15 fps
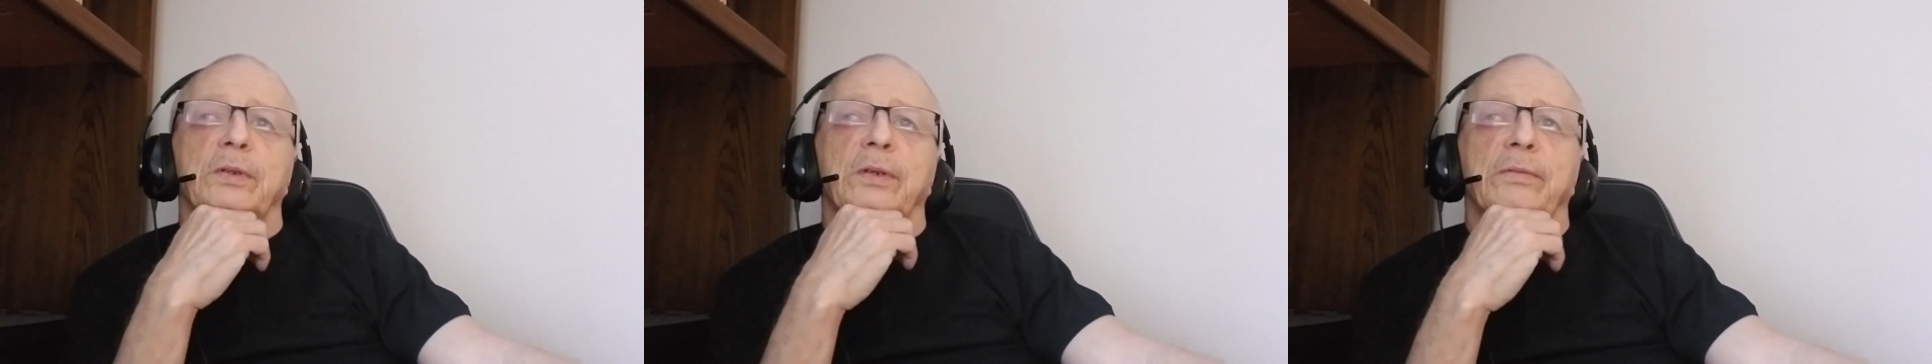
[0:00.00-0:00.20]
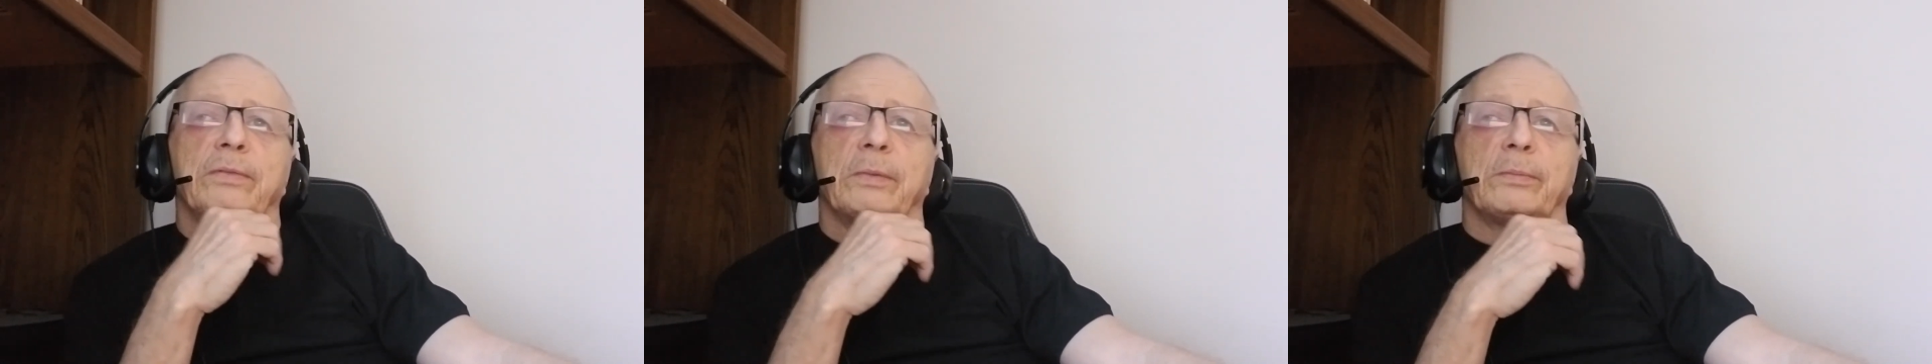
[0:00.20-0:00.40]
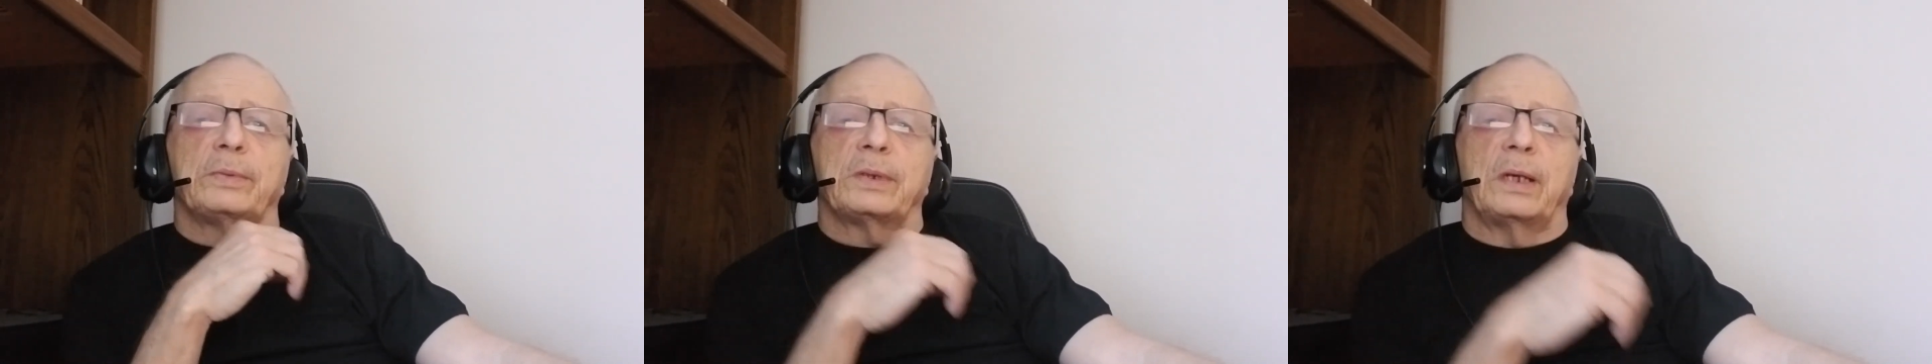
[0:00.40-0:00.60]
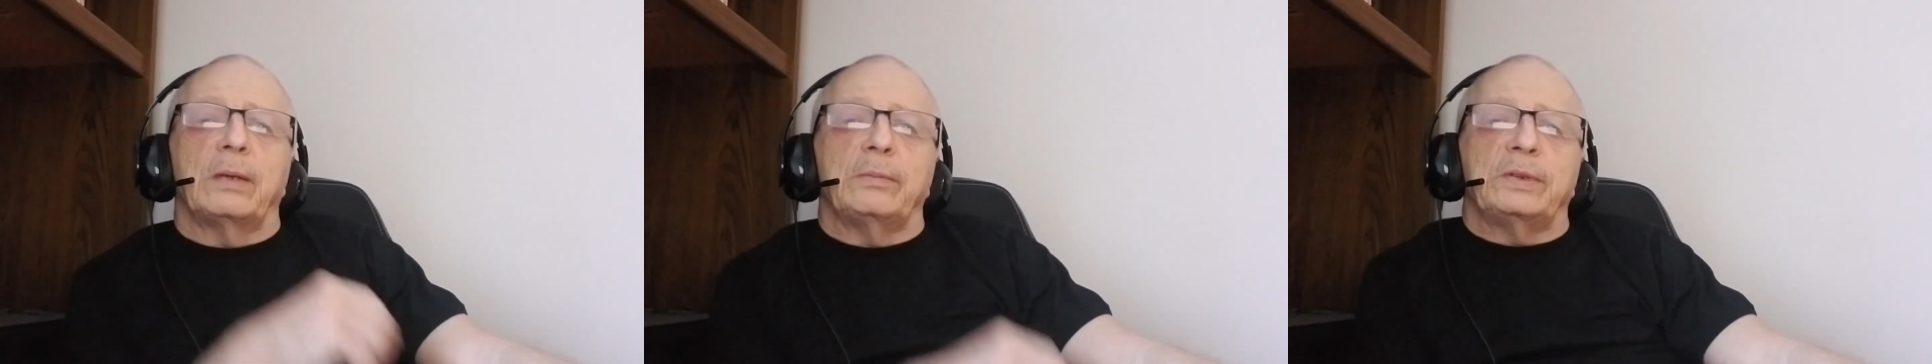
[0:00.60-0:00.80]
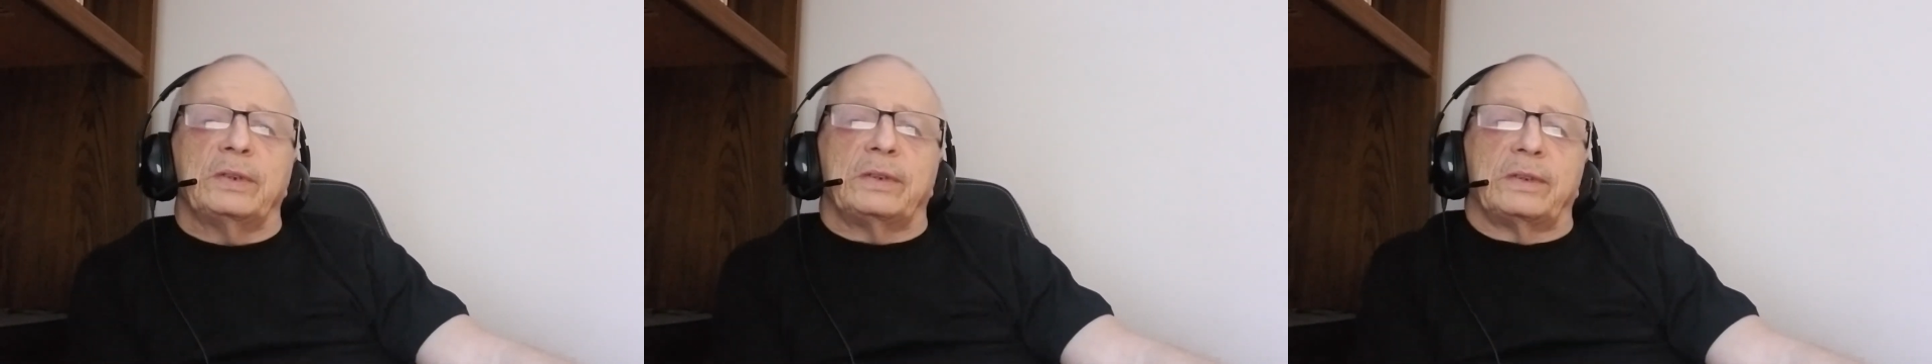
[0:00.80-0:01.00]
up from
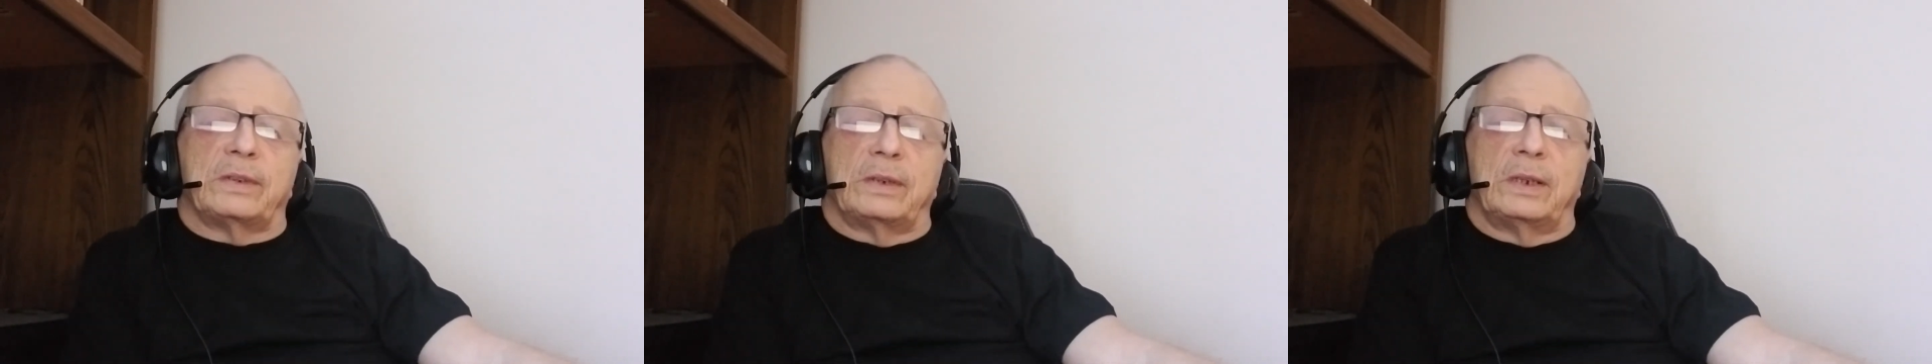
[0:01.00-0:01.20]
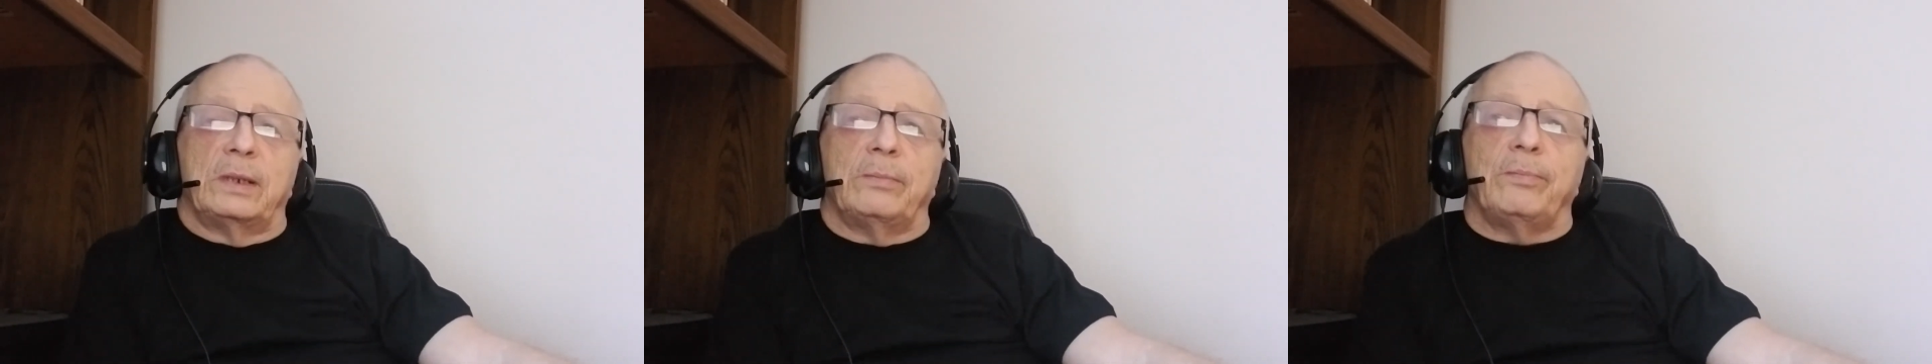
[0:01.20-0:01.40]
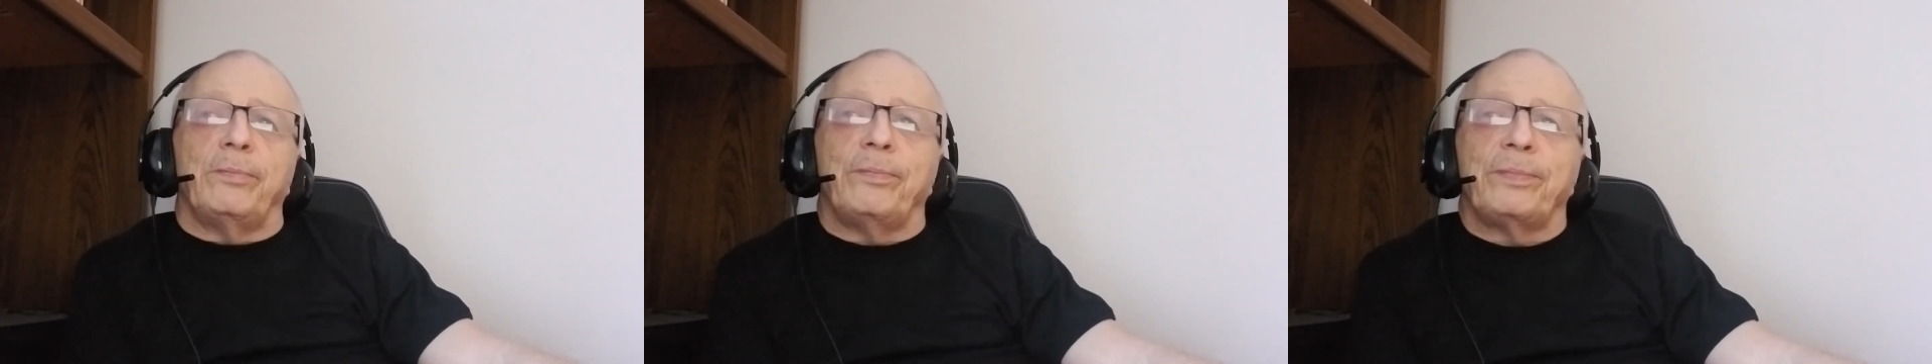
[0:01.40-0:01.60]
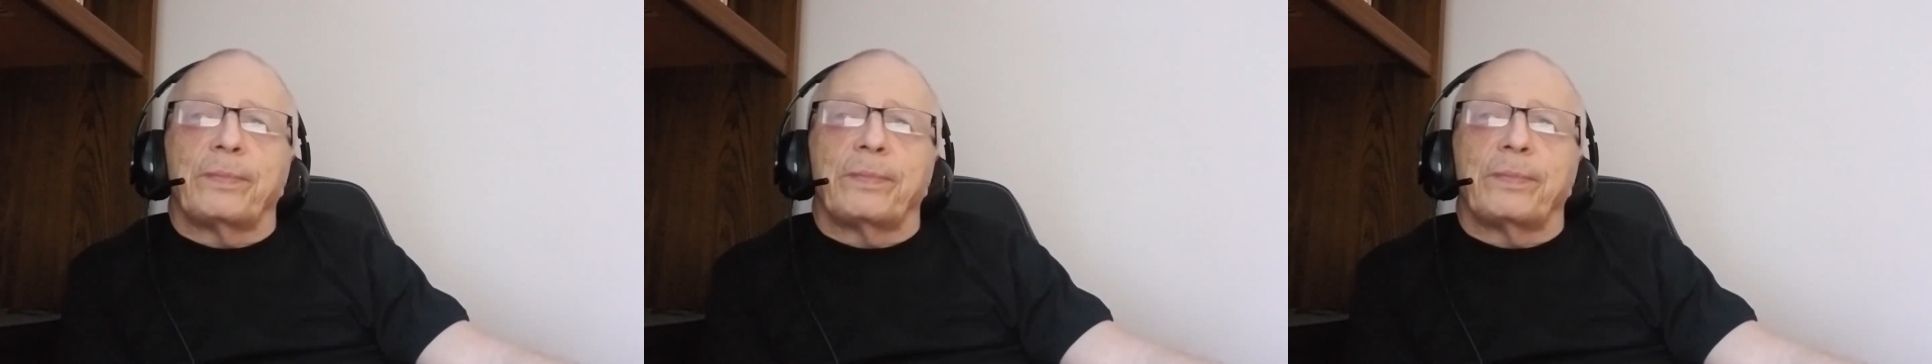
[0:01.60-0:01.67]
time to time.